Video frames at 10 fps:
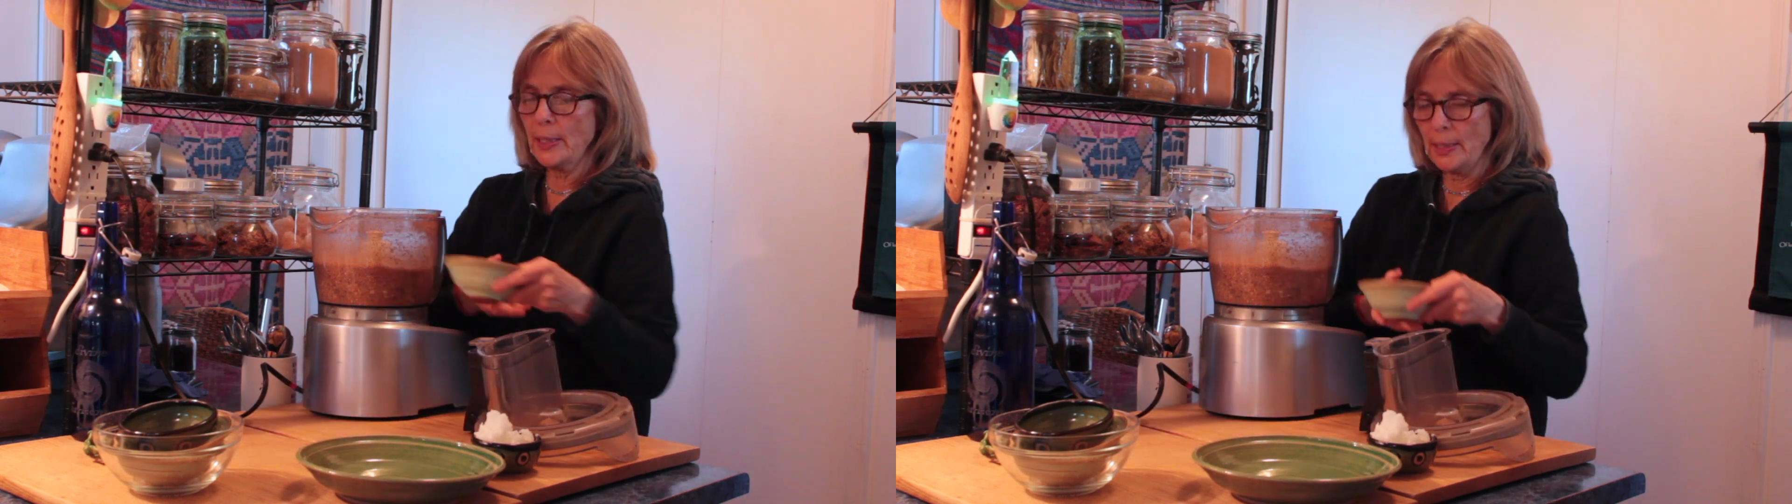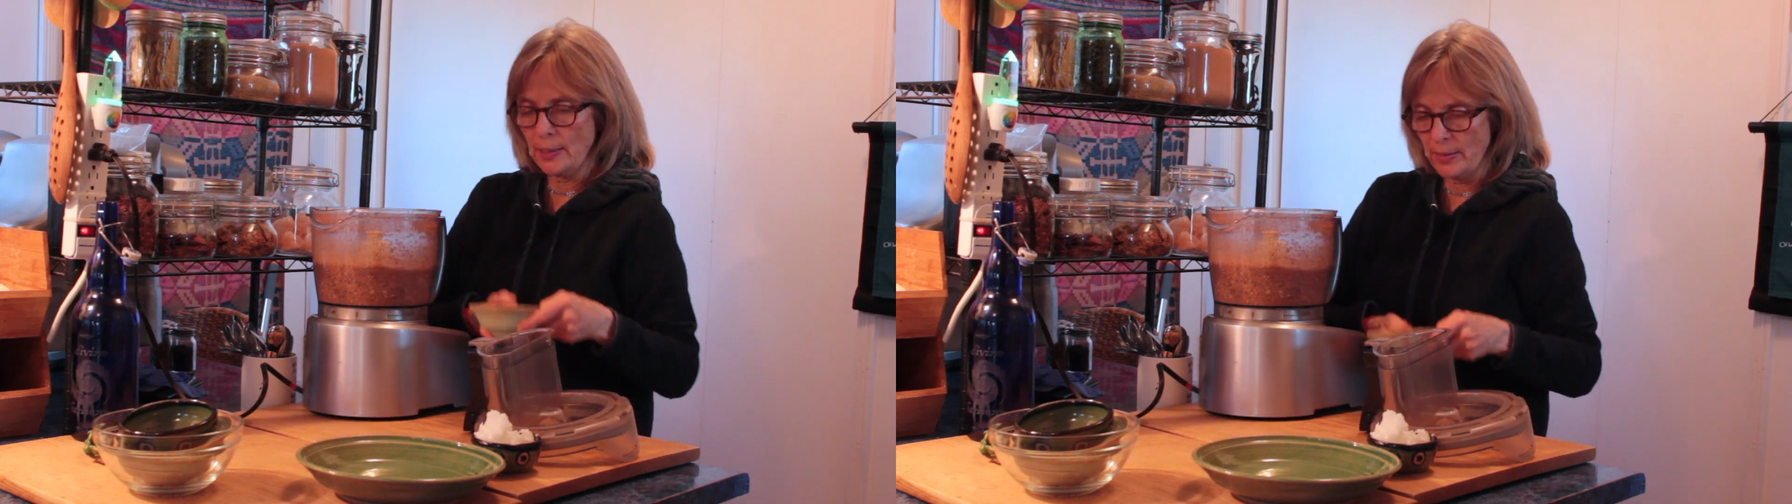
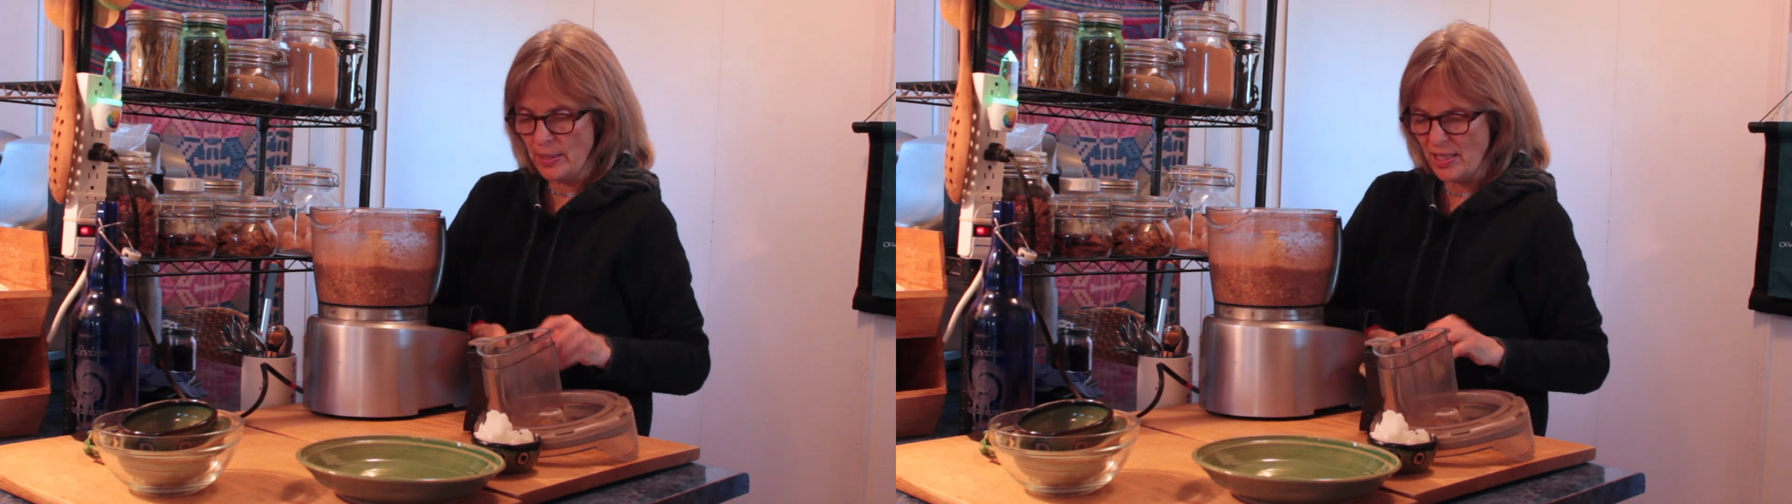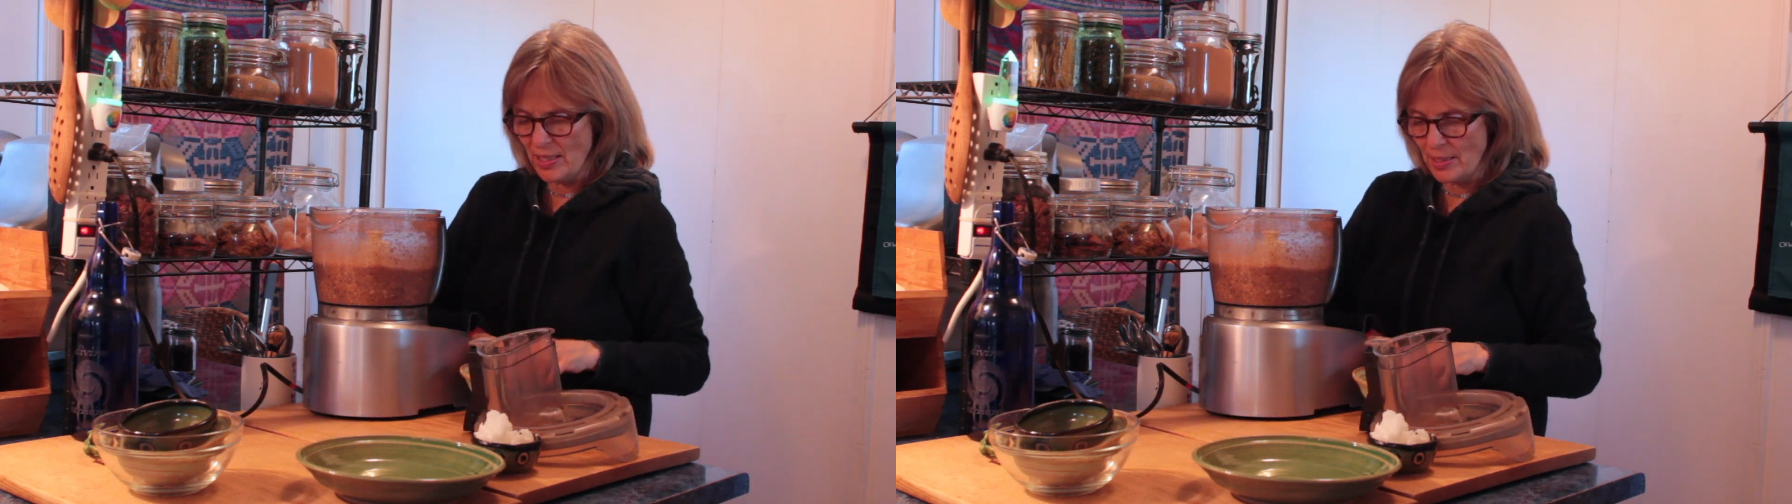in,
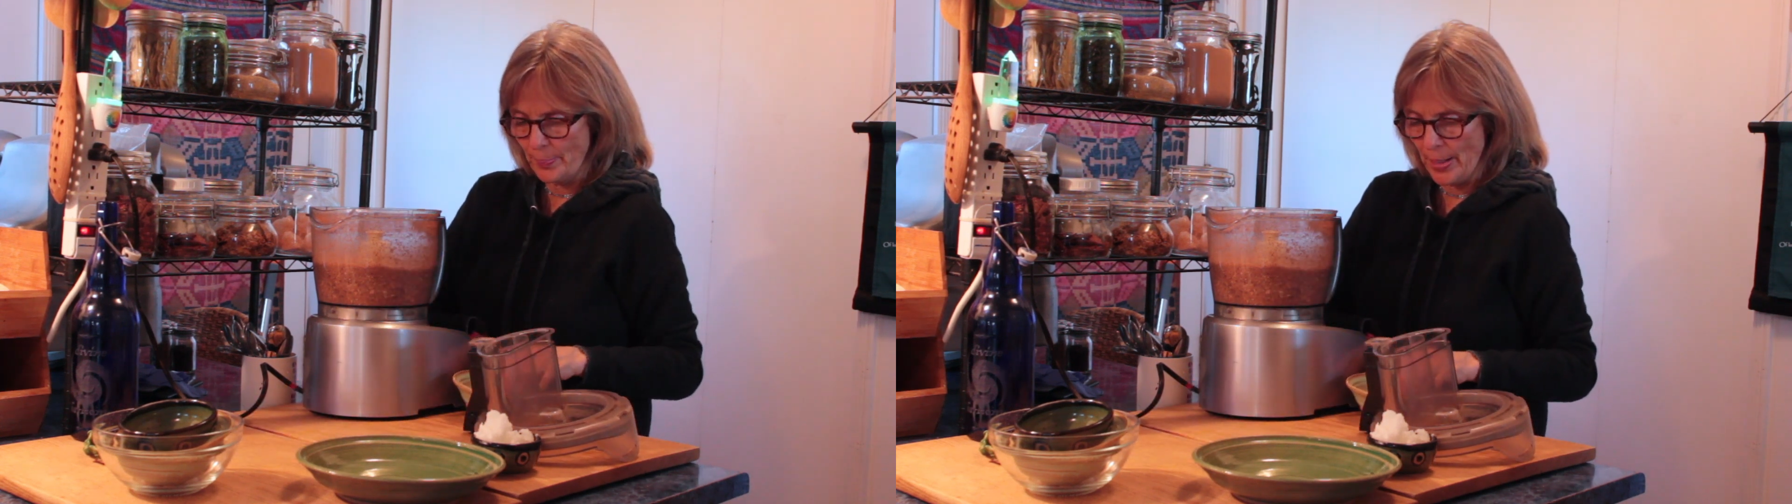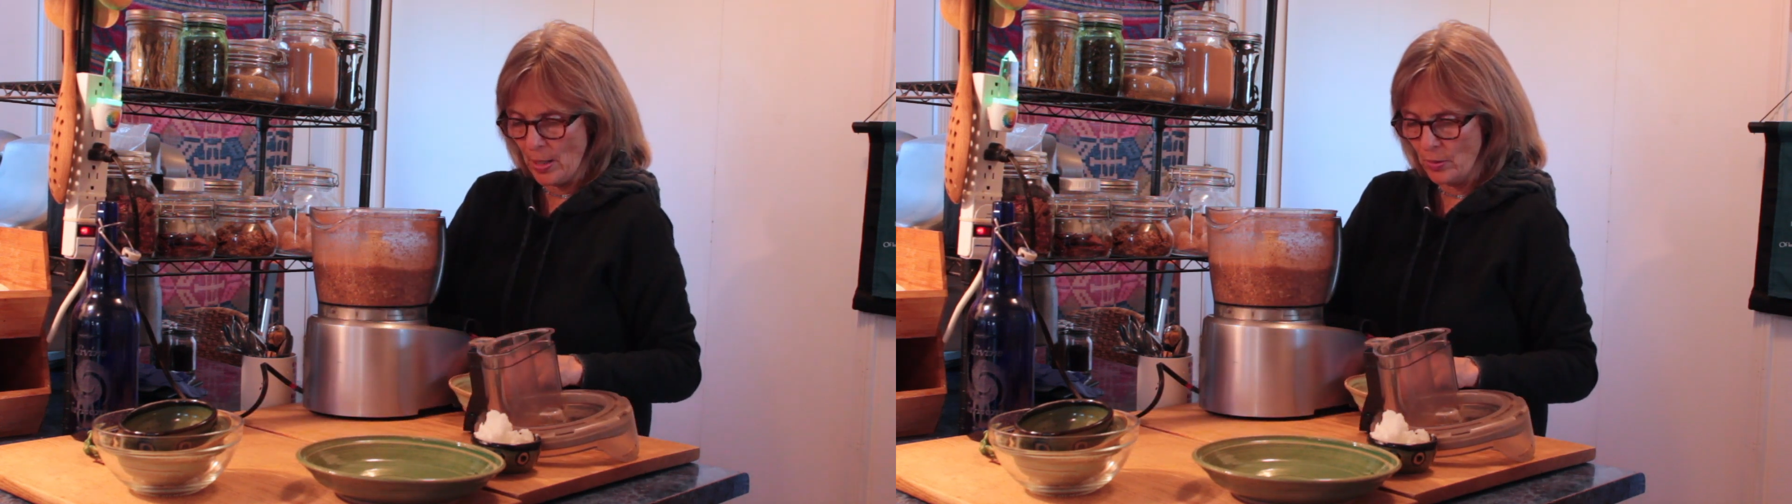this is
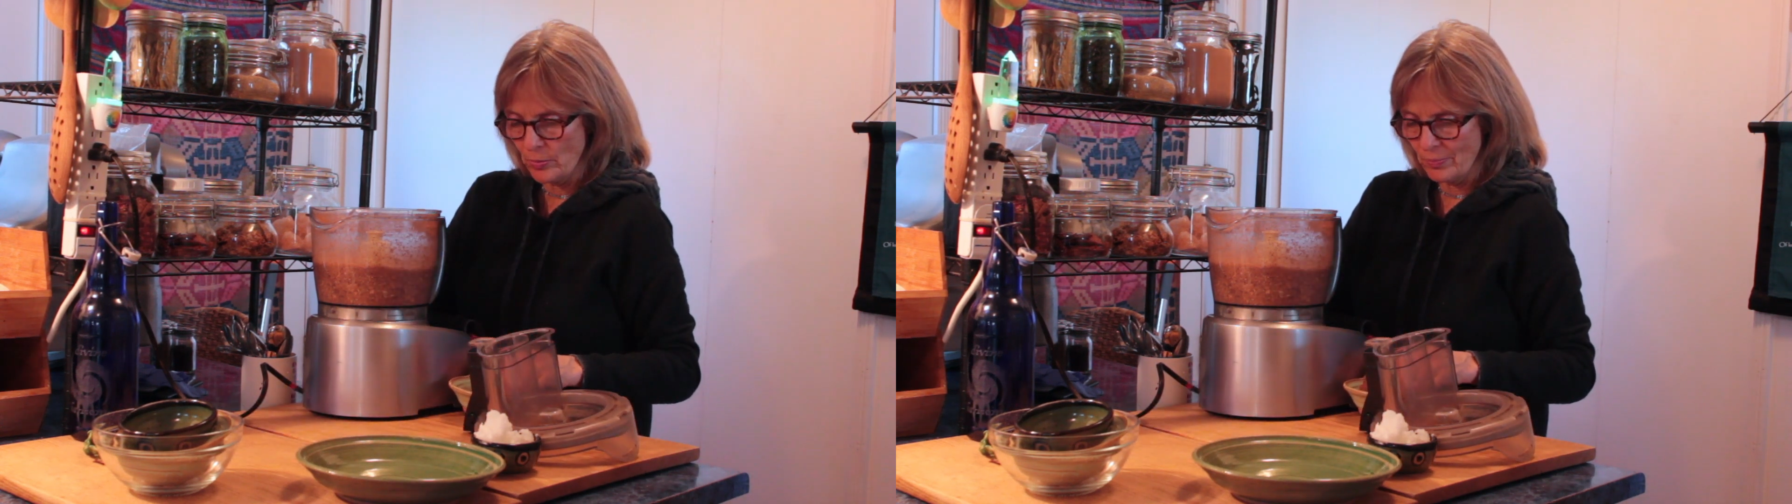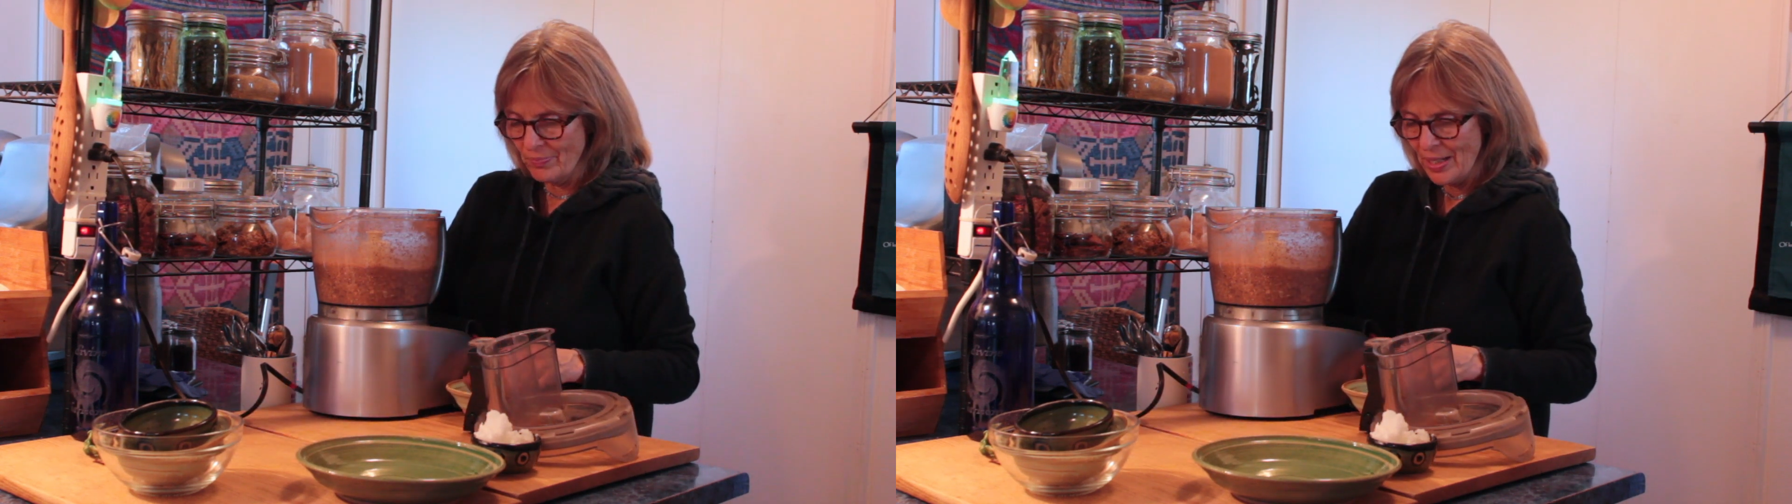about